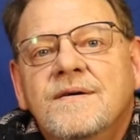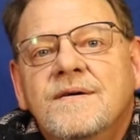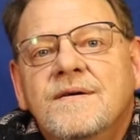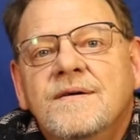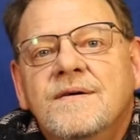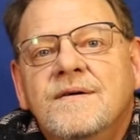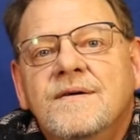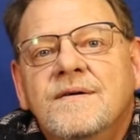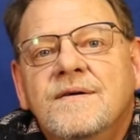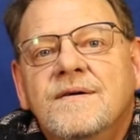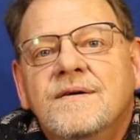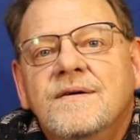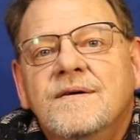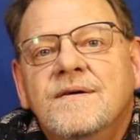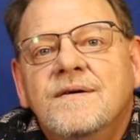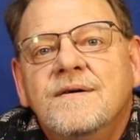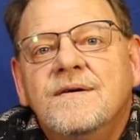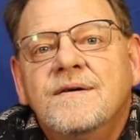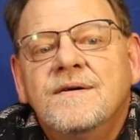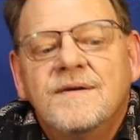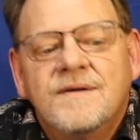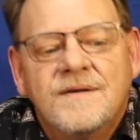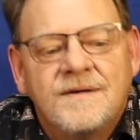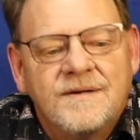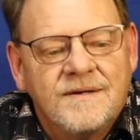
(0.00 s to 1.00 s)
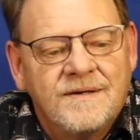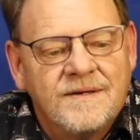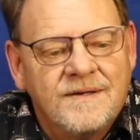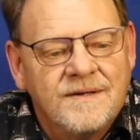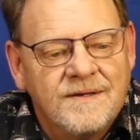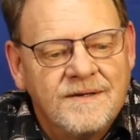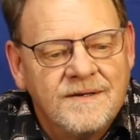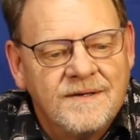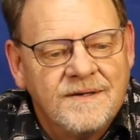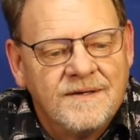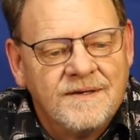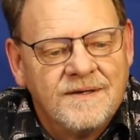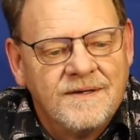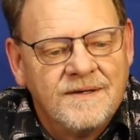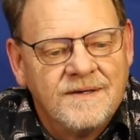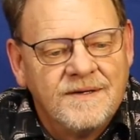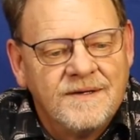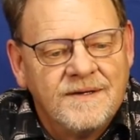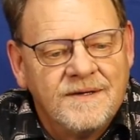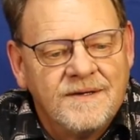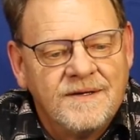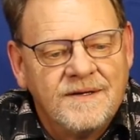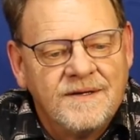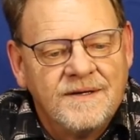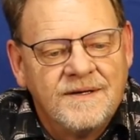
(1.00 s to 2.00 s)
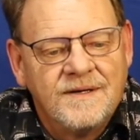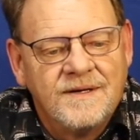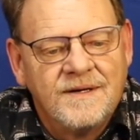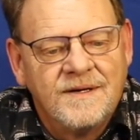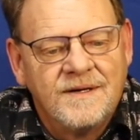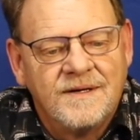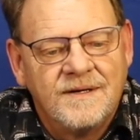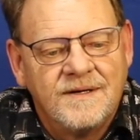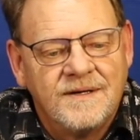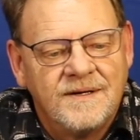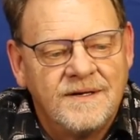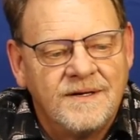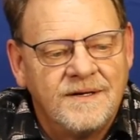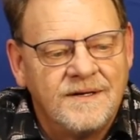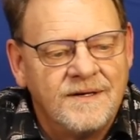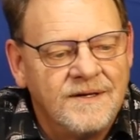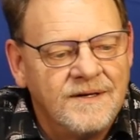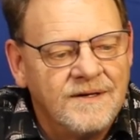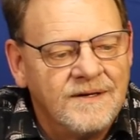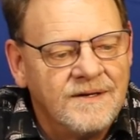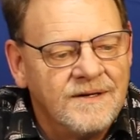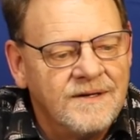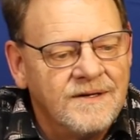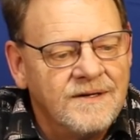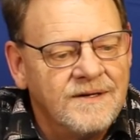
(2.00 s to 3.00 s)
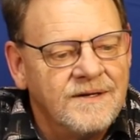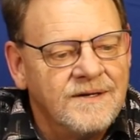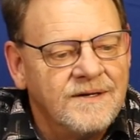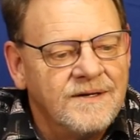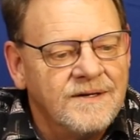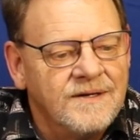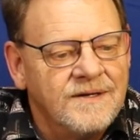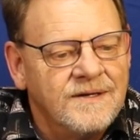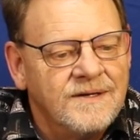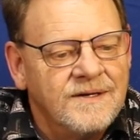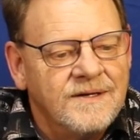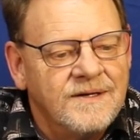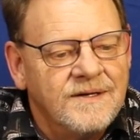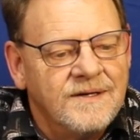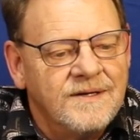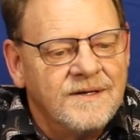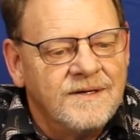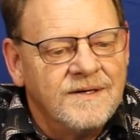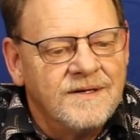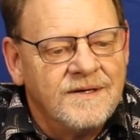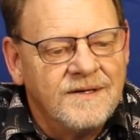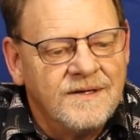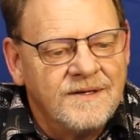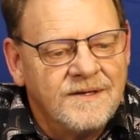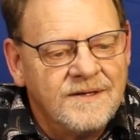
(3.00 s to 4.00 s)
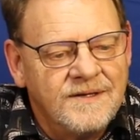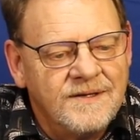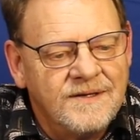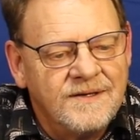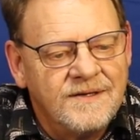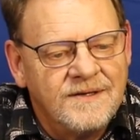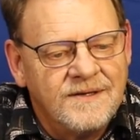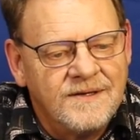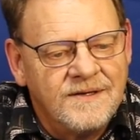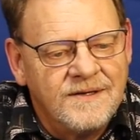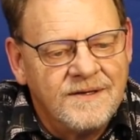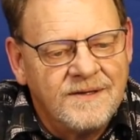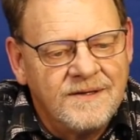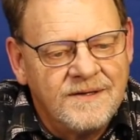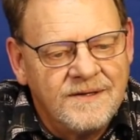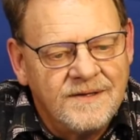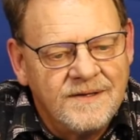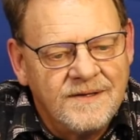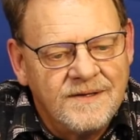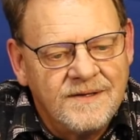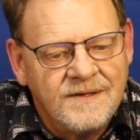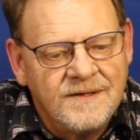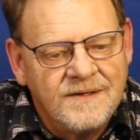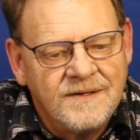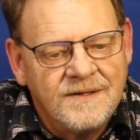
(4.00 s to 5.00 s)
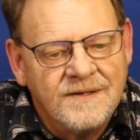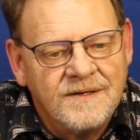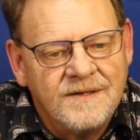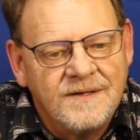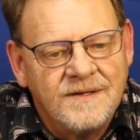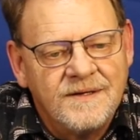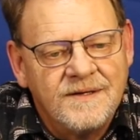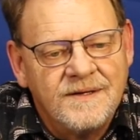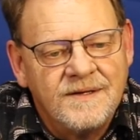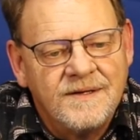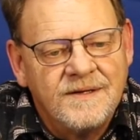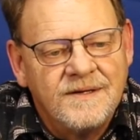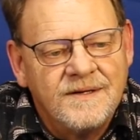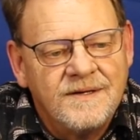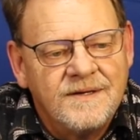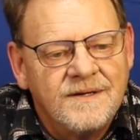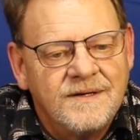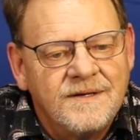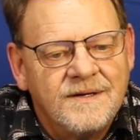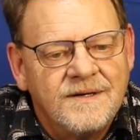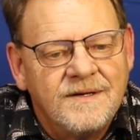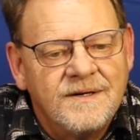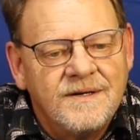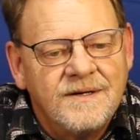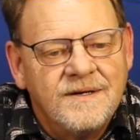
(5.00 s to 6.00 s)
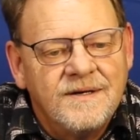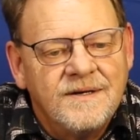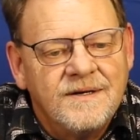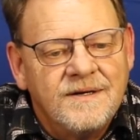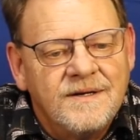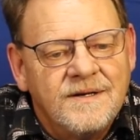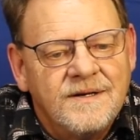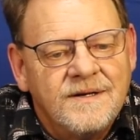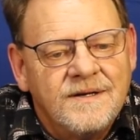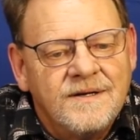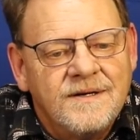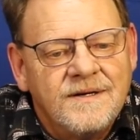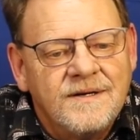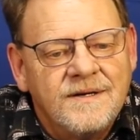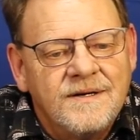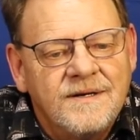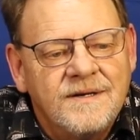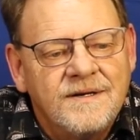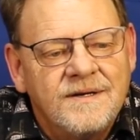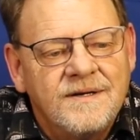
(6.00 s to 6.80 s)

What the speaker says: The person shown says nothing.